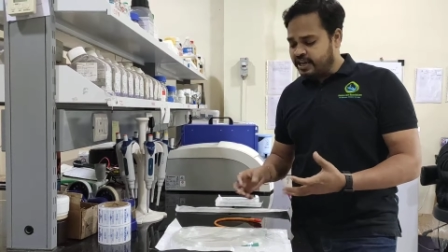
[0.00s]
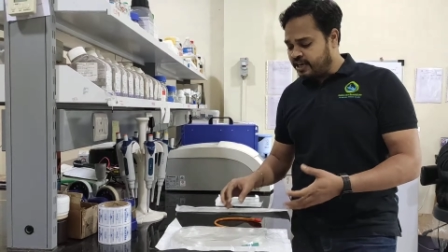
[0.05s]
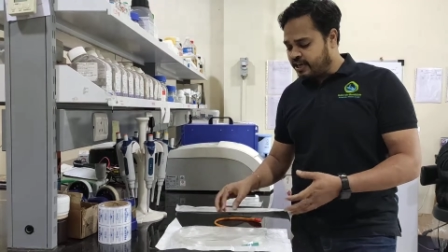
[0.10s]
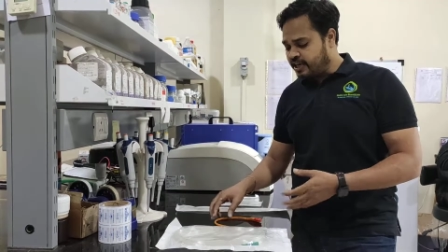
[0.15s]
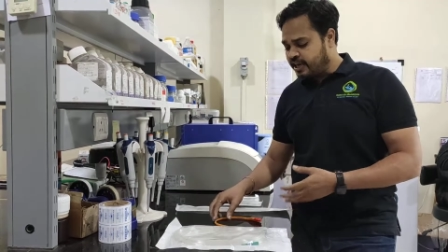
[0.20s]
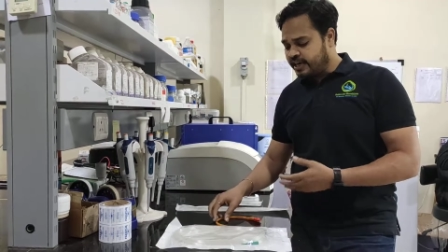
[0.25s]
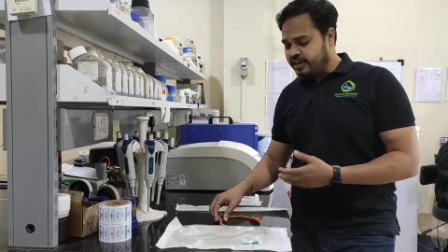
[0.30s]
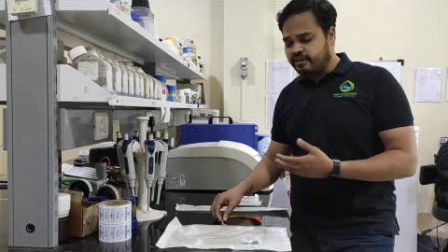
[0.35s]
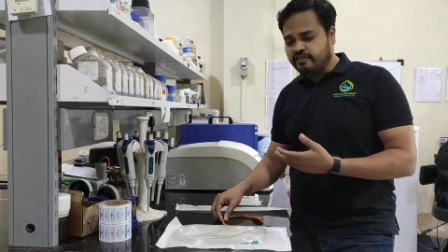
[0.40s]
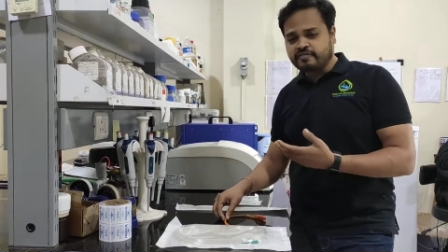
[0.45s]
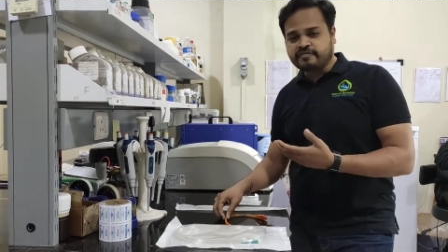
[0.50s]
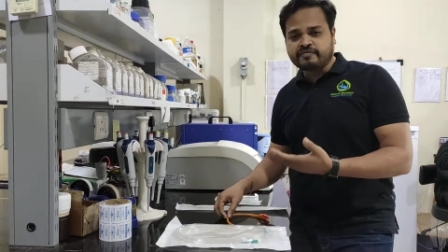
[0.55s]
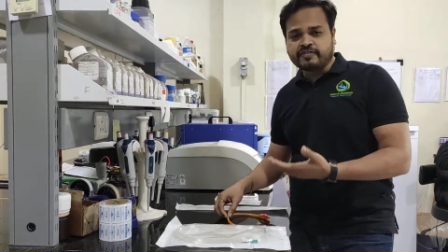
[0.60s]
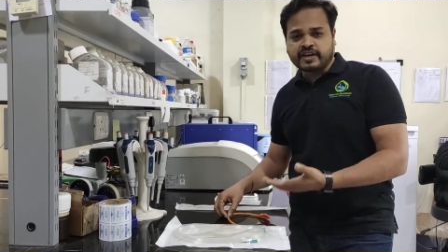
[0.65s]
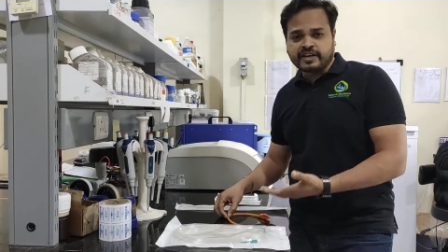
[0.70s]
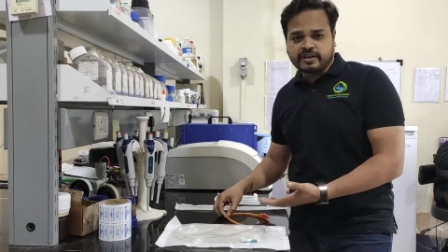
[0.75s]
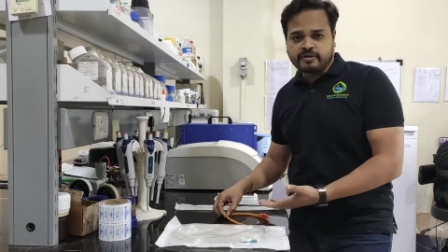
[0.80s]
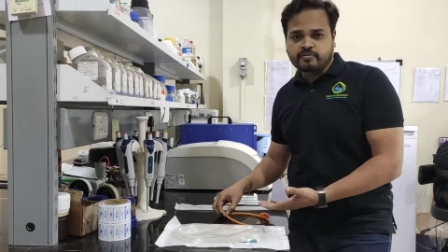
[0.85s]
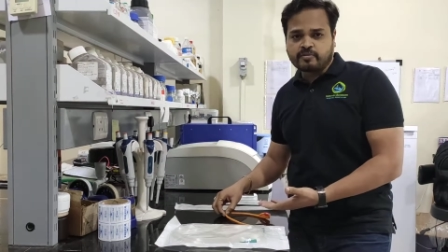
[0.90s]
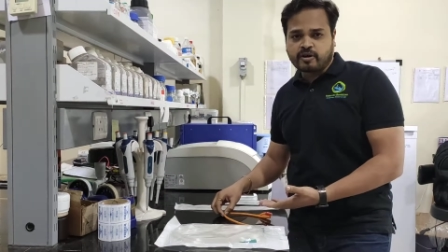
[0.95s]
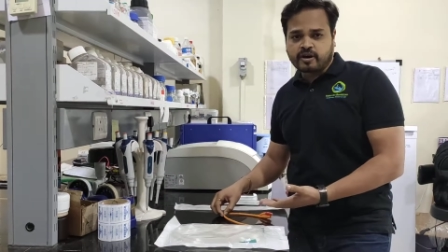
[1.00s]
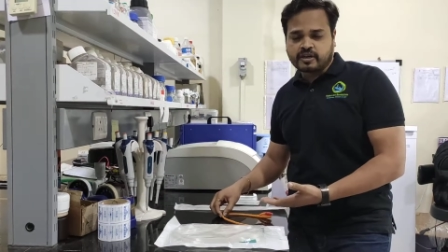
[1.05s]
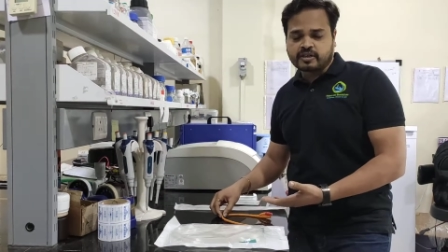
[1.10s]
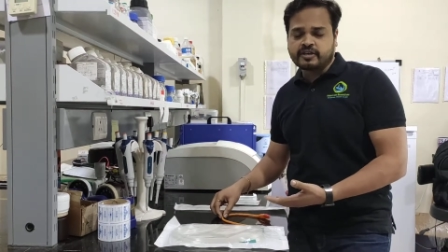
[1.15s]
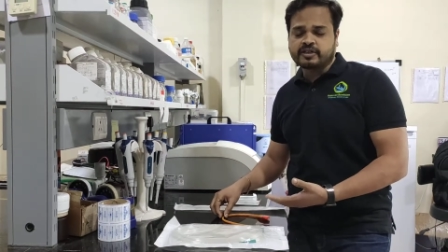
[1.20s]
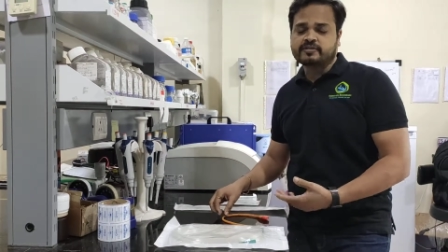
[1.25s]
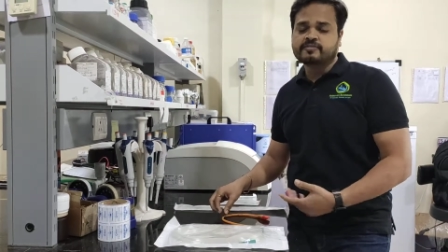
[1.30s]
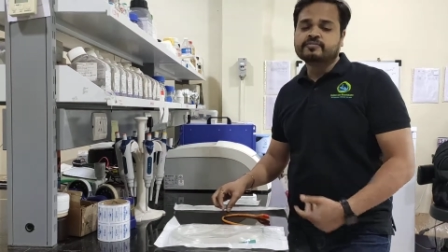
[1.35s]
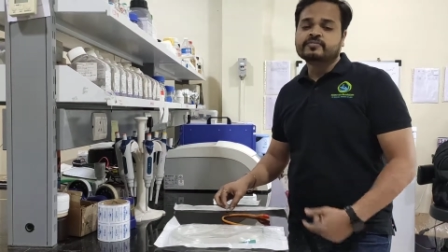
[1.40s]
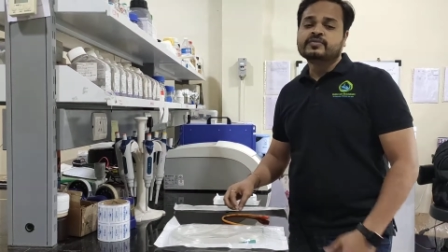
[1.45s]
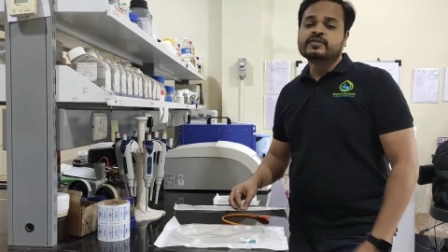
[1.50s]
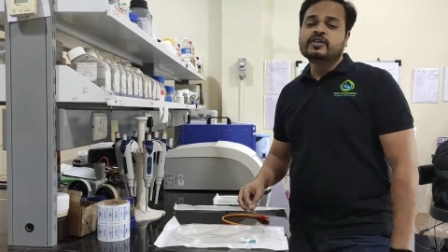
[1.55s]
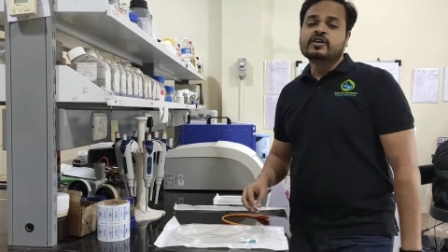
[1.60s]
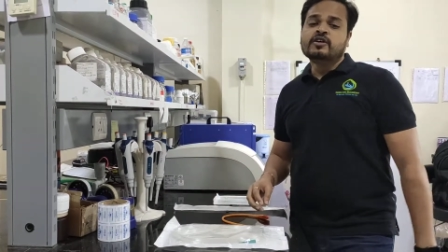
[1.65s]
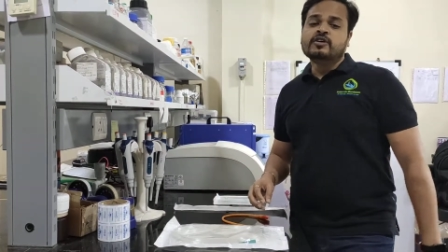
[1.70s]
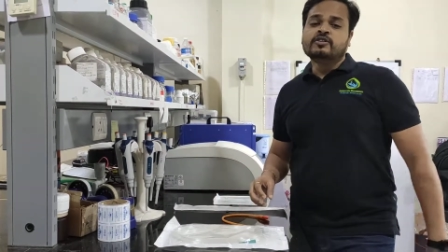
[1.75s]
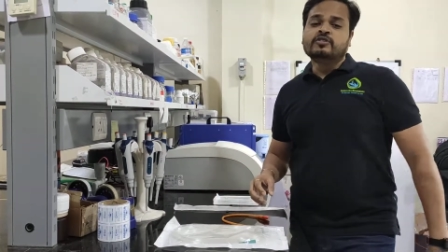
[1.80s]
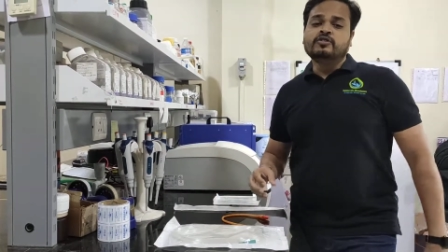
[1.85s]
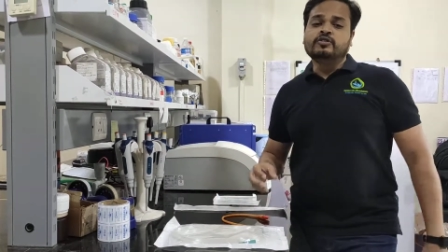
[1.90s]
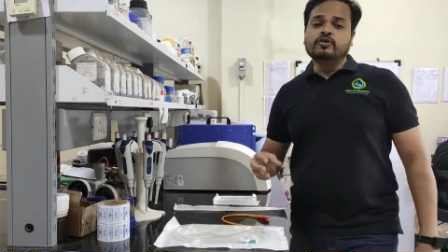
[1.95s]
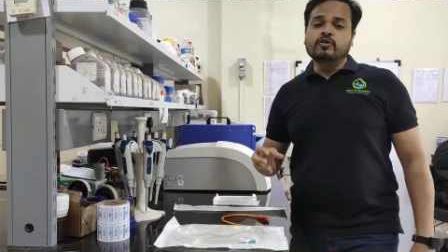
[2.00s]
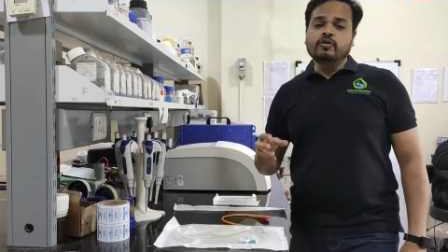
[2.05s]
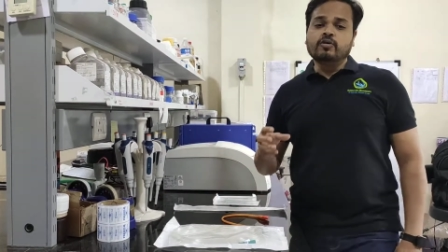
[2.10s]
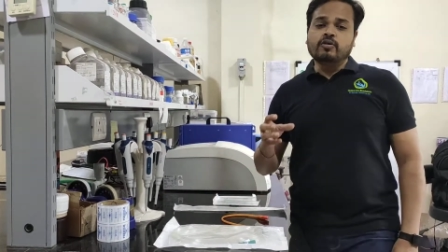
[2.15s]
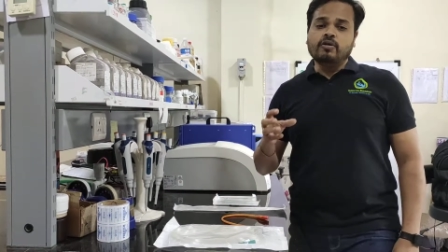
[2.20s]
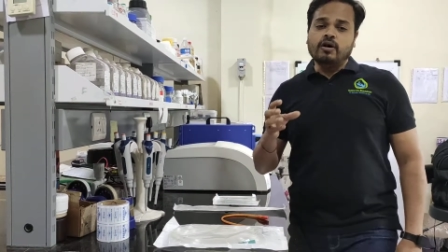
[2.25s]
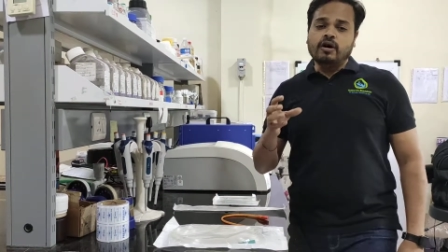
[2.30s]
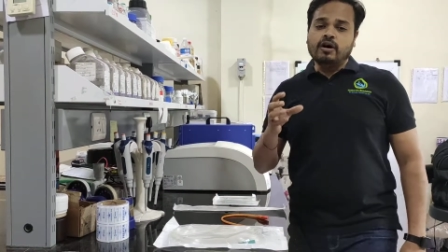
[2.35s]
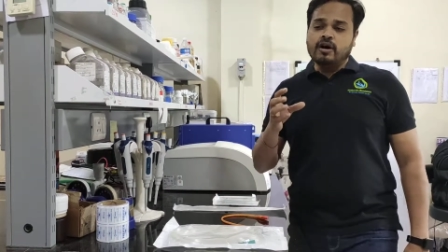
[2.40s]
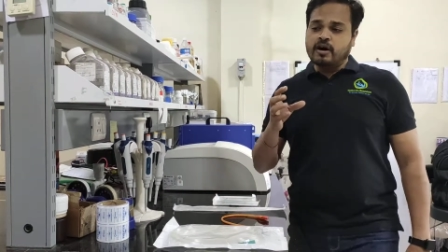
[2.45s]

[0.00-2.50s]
uh, any kind of final product. So,